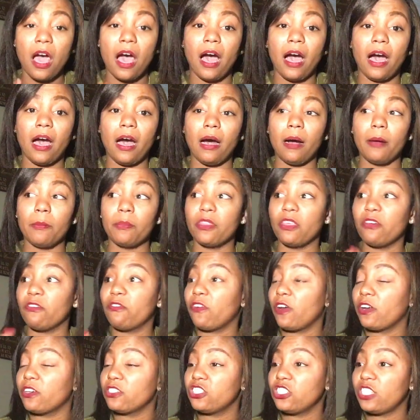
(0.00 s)
The
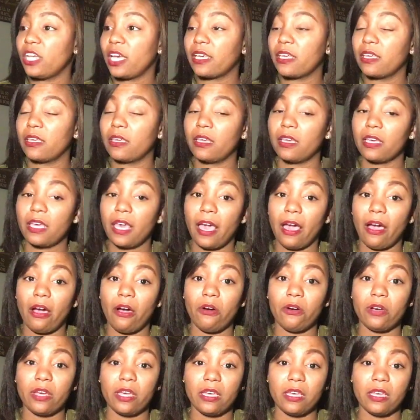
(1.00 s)
first checking
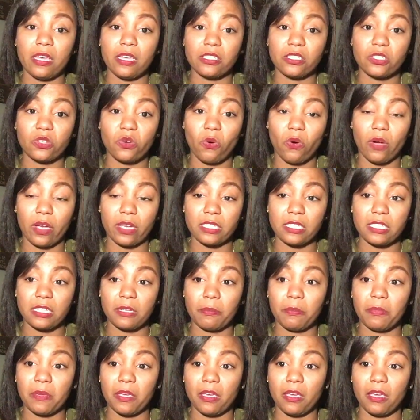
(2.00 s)
account is going to
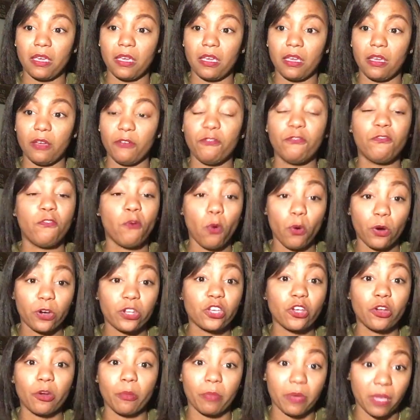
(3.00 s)
be for
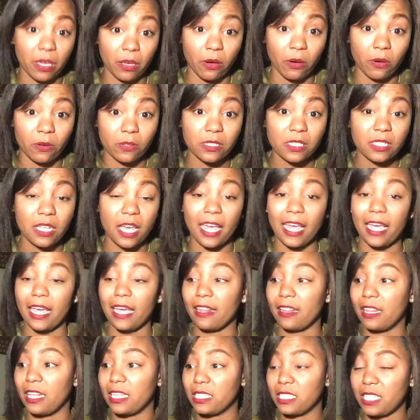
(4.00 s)
your bills,
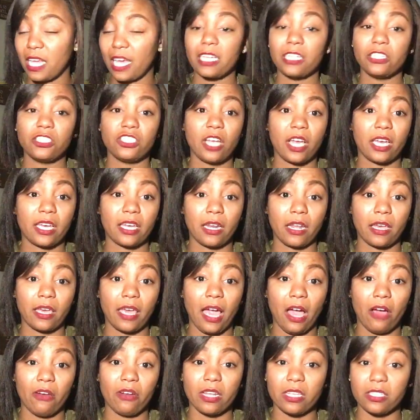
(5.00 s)
and the second checking
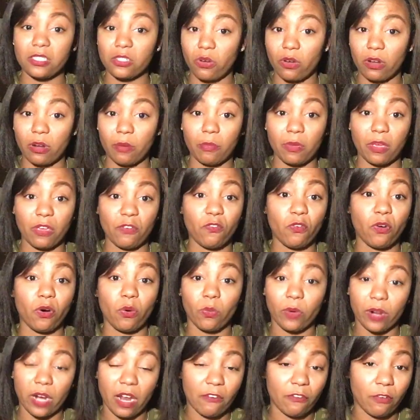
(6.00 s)
account is going to be for
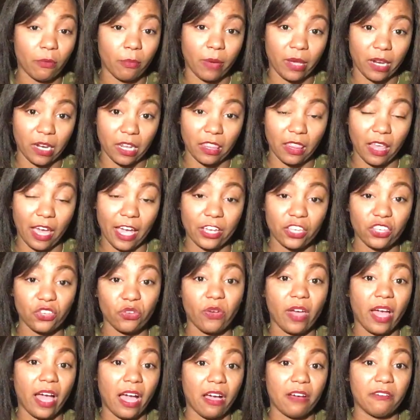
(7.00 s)
whatever money that
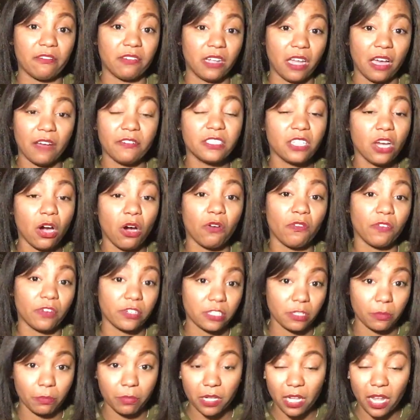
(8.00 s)
you have left over
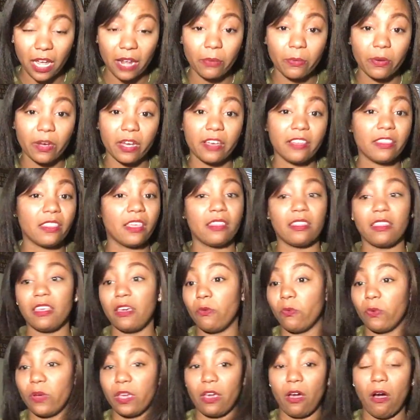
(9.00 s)
to play with, and
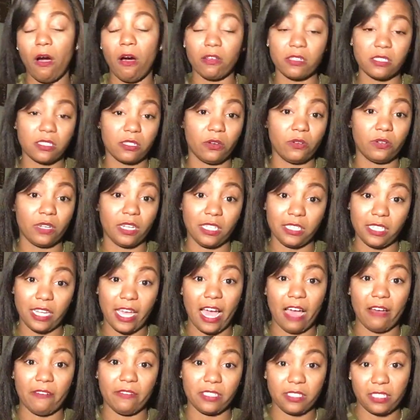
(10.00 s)
then we also need to
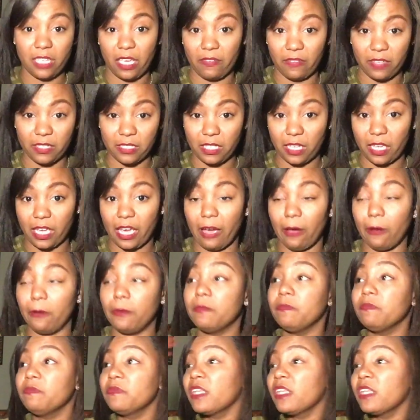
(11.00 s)
have a savings account.